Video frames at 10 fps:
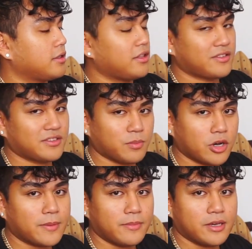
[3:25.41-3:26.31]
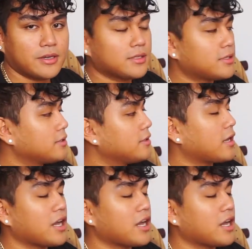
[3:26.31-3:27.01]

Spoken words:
This is my mouse.